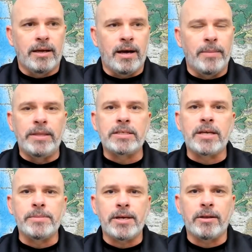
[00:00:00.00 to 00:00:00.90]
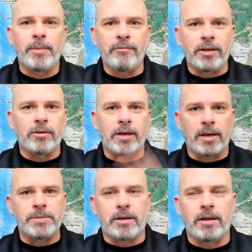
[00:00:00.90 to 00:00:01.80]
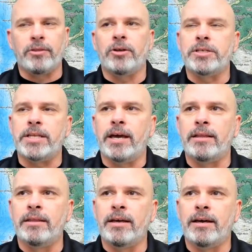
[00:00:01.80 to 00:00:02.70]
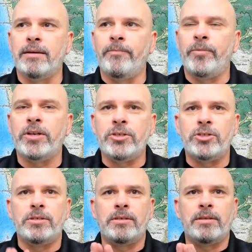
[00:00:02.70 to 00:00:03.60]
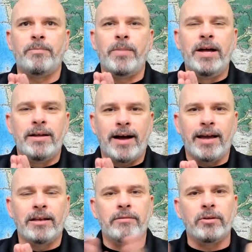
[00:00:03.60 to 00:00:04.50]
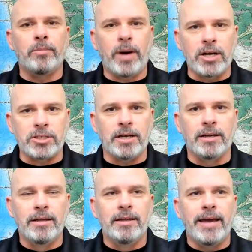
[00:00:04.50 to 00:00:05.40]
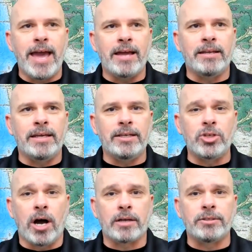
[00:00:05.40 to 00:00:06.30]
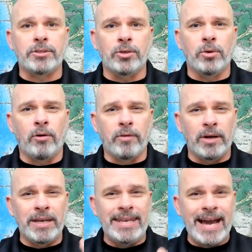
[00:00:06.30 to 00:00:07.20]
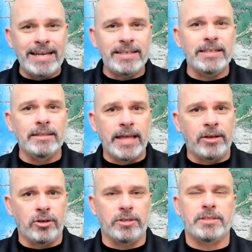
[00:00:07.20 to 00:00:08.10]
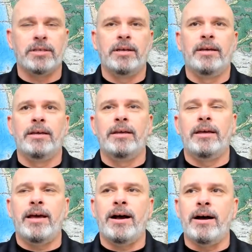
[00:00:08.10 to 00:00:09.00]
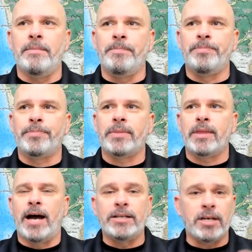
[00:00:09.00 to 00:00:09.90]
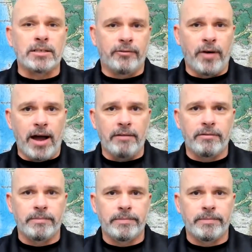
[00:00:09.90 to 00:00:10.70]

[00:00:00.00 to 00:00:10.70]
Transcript: um, and this comes out in my video that comes out on Thursday, the, the, the I interviewed Pasha, and he talked to over 90 lenders. Um, I talked to five,